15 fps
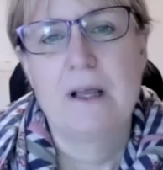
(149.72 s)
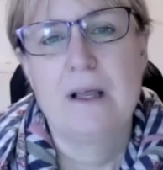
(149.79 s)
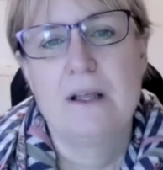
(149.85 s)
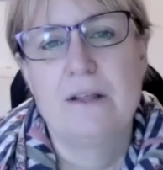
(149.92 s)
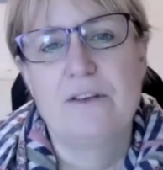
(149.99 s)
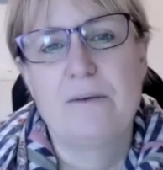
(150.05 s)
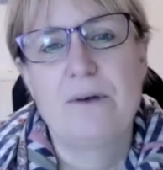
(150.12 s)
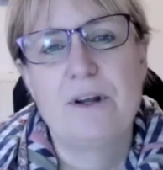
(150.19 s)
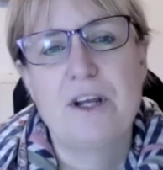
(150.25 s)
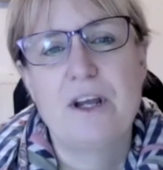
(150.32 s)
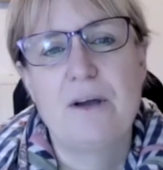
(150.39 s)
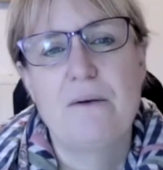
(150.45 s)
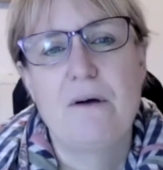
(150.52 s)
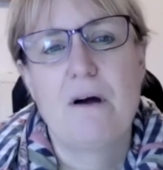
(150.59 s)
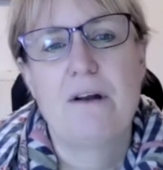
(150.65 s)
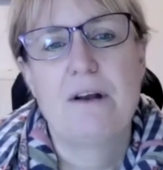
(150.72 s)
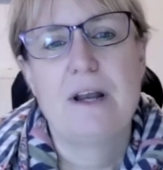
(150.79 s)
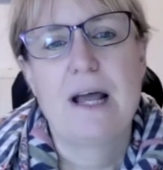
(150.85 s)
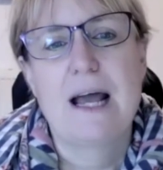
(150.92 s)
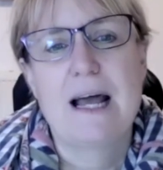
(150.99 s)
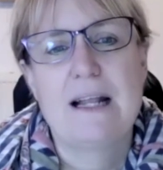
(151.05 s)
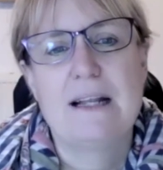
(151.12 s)
So I'm going to go on
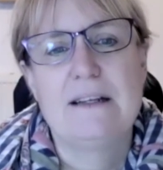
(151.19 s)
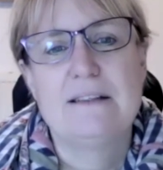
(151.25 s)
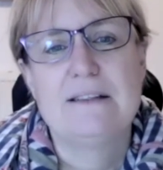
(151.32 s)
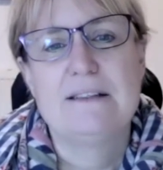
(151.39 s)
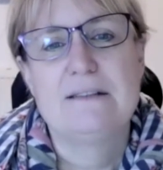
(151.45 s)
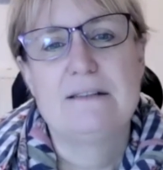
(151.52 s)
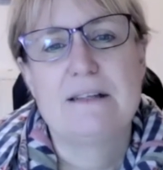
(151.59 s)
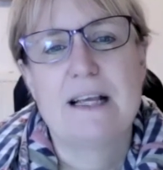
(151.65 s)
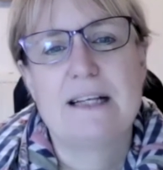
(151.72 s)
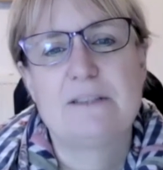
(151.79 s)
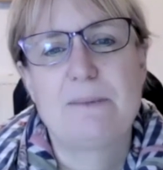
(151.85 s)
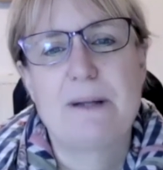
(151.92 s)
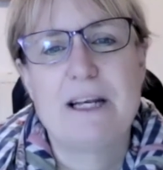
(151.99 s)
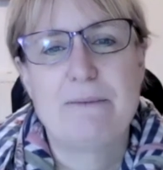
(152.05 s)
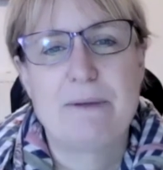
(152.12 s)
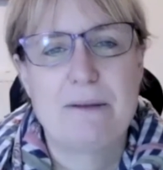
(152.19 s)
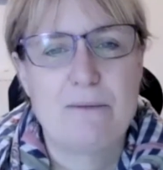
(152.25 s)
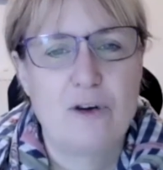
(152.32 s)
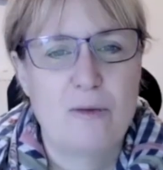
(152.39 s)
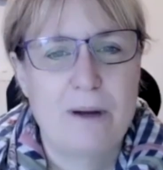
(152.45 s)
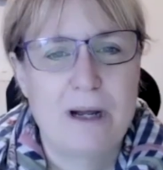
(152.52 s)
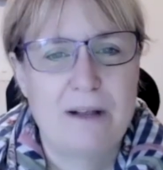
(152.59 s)
and explain a bit
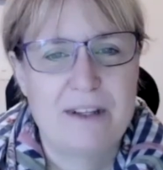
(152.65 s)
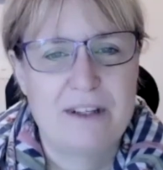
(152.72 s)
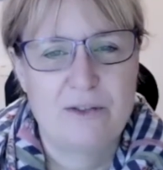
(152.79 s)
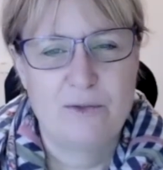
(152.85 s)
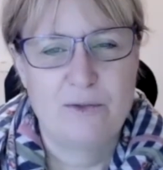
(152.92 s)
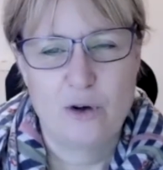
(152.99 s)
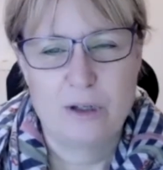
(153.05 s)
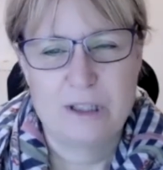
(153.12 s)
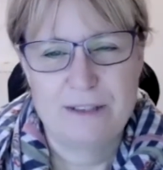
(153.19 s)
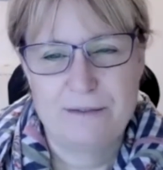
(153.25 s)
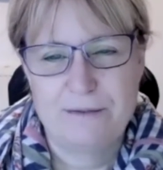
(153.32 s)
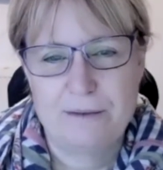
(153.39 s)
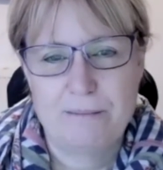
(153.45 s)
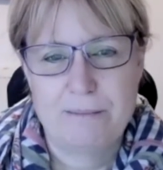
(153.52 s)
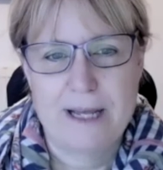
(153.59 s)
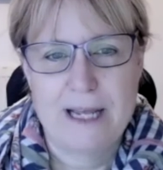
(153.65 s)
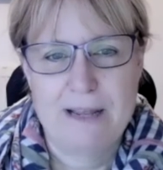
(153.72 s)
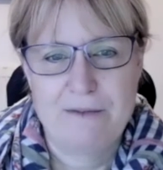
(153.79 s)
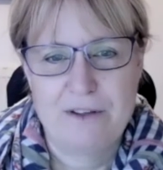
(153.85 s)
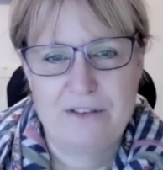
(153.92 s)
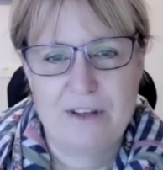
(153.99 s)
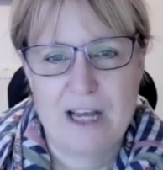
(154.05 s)
more about these 4 different
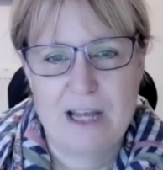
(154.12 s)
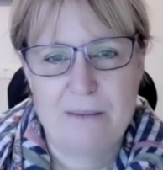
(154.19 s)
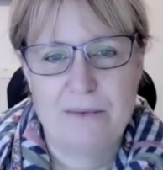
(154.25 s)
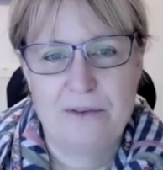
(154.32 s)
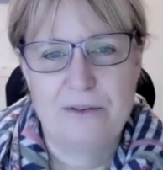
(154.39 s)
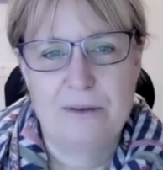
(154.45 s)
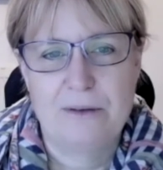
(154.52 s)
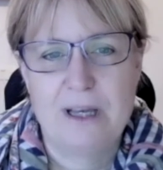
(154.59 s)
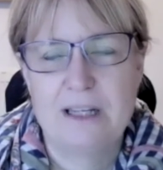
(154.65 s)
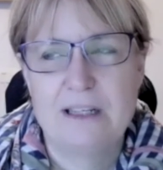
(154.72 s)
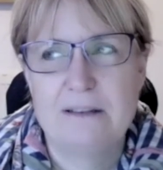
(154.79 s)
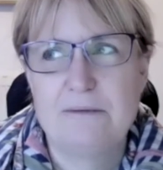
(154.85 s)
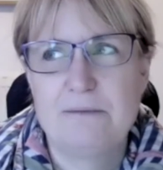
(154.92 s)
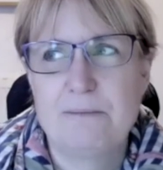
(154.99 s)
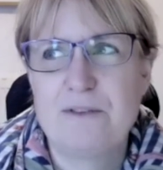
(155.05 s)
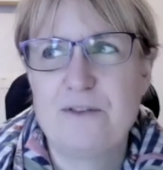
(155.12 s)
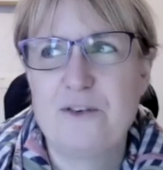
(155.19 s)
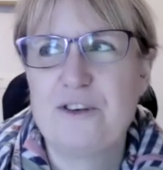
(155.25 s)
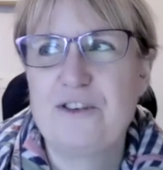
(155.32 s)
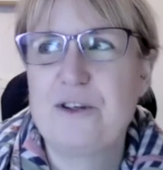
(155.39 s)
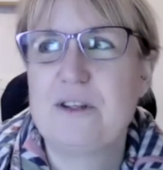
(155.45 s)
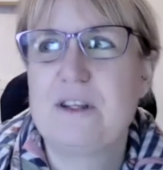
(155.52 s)
behaviour types. And before
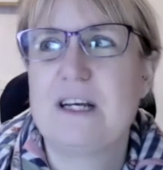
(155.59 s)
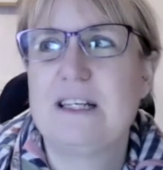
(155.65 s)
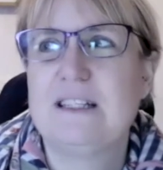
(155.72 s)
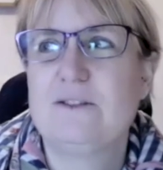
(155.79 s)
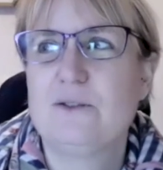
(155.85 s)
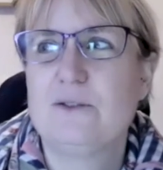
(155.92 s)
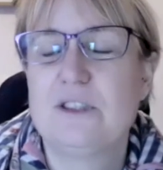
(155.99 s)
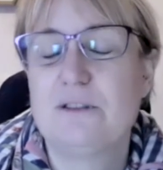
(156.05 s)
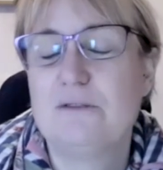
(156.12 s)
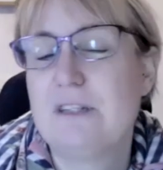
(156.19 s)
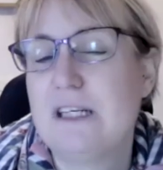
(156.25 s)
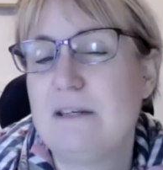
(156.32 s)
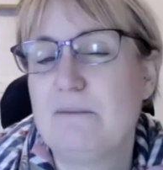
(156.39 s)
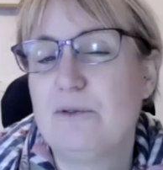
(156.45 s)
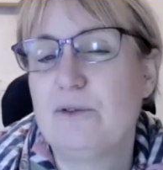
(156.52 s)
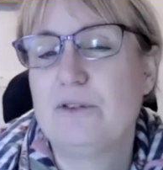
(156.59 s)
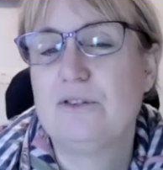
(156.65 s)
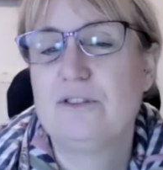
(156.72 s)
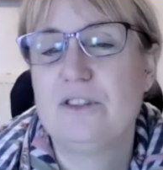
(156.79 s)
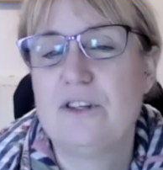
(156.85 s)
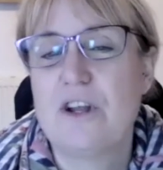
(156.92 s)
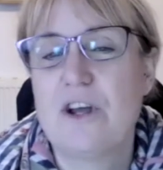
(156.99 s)
I do that, it's also really
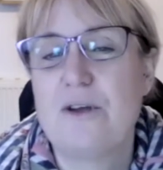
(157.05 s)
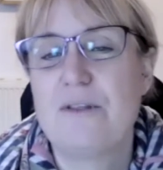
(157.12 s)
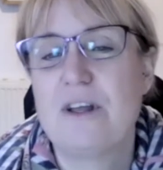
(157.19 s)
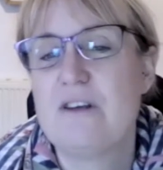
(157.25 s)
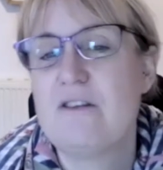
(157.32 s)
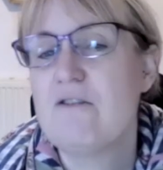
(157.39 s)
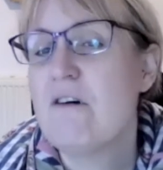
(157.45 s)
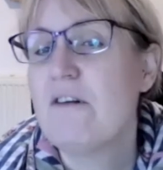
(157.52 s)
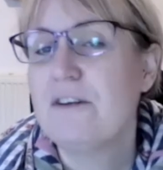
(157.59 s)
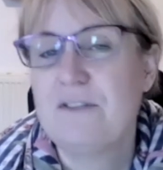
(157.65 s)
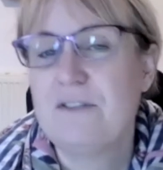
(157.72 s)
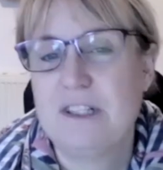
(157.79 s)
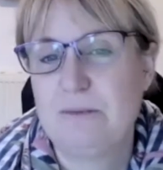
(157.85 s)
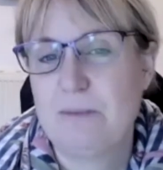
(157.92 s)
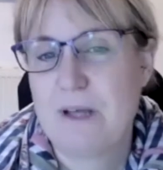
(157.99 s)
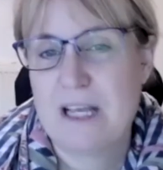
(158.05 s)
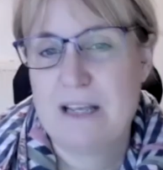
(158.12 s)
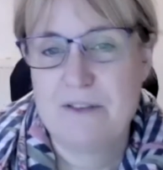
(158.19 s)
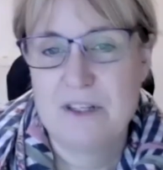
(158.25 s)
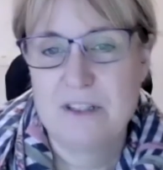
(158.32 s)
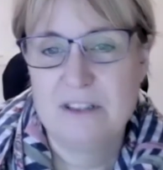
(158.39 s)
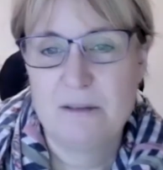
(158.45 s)
important to know that none of these
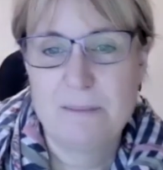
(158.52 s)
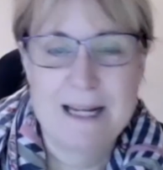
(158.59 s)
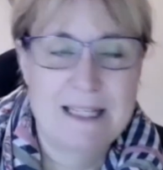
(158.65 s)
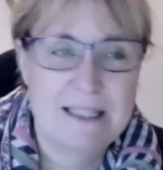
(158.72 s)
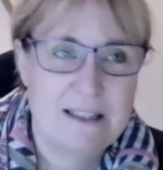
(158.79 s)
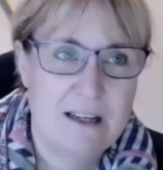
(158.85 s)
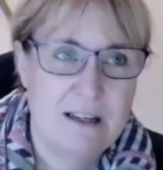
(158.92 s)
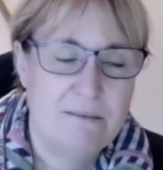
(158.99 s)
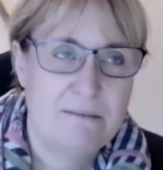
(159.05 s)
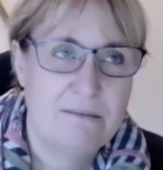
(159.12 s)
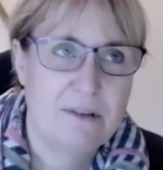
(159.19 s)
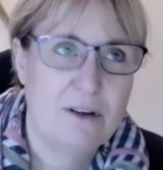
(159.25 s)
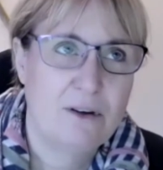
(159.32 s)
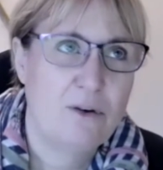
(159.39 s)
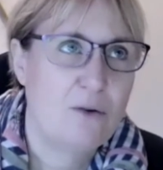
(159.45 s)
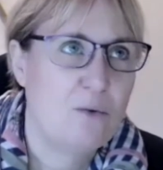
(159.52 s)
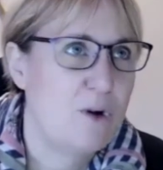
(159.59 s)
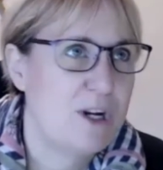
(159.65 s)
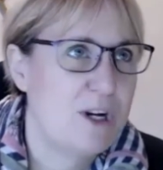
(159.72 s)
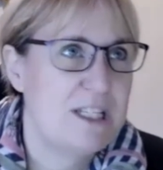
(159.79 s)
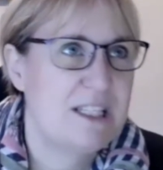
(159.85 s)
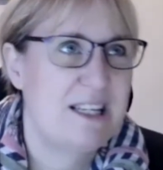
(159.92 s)
behaviours are better or
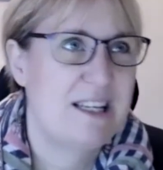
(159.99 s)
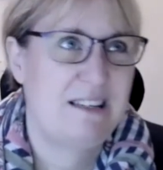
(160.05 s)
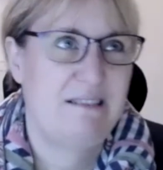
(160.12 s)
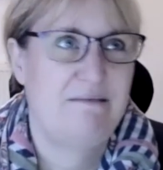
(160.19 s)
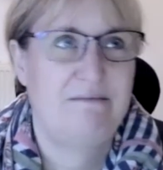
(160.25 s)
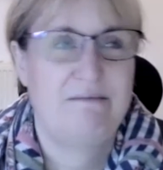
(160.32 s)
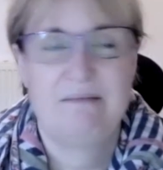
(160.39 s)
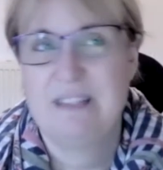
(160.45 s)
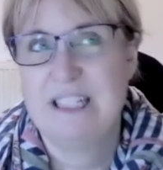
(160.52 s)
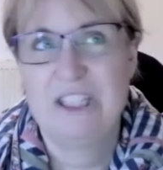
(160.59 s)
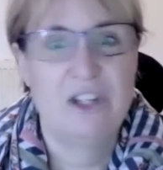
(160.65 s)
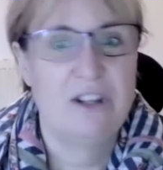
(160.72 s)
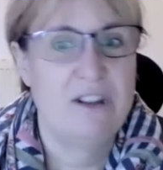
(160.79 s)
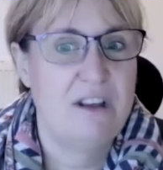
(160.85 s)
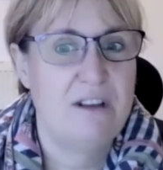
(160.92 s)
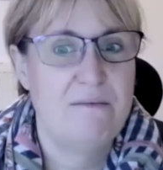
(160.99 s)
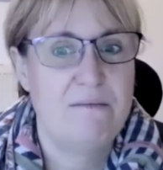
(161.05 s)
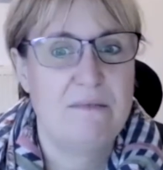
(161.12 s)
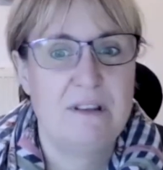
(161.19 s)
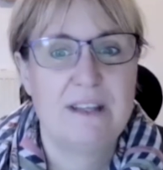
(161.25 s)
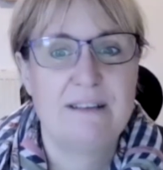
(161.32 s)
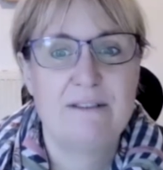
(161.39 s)
worse than each other.
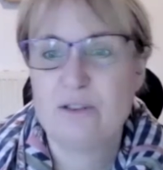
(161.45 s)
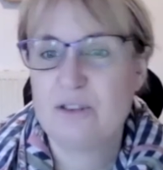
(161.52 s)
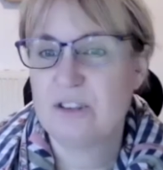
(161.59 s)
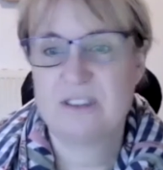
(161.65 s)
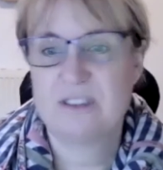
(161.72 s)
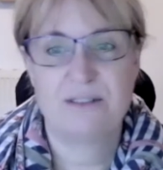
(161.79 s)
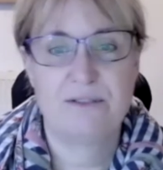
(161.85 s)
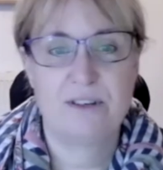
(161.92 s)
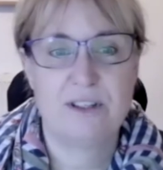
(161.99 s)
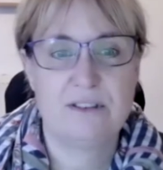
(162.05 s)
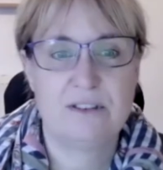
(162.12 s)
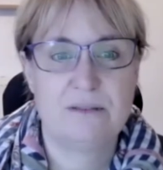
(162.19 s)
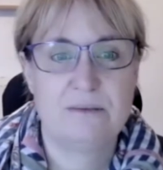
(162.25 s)
They're all just different.